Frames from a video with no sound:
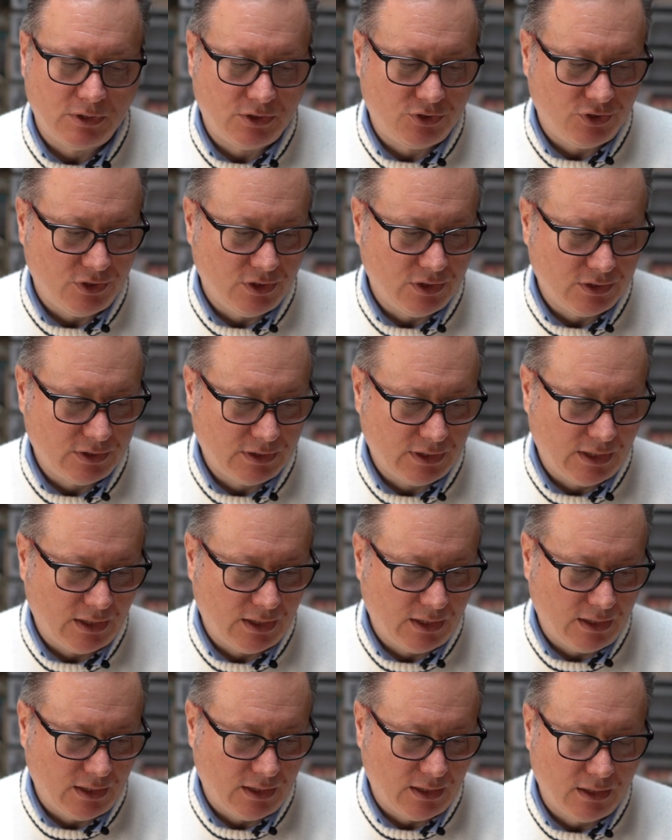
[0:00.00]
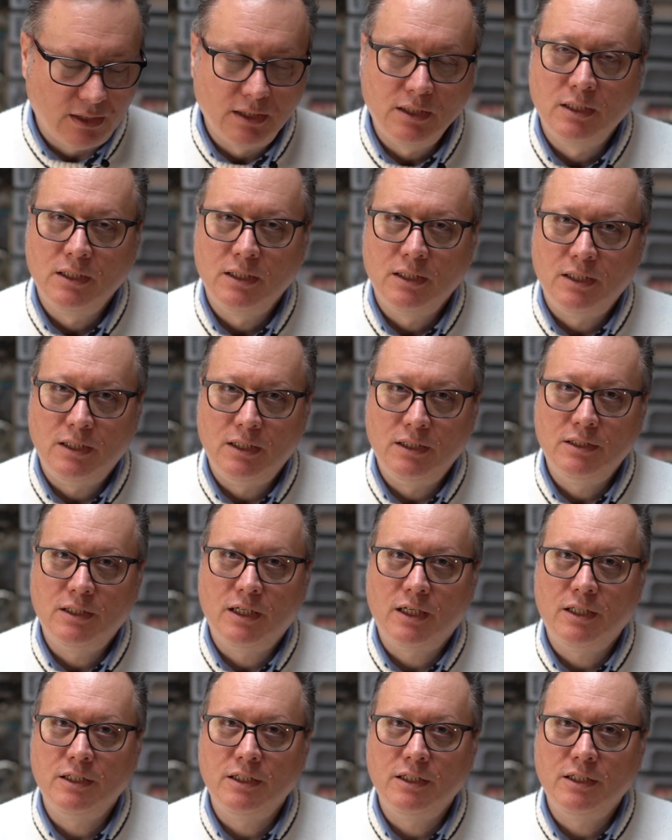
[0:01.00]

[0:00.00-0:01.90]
which is in the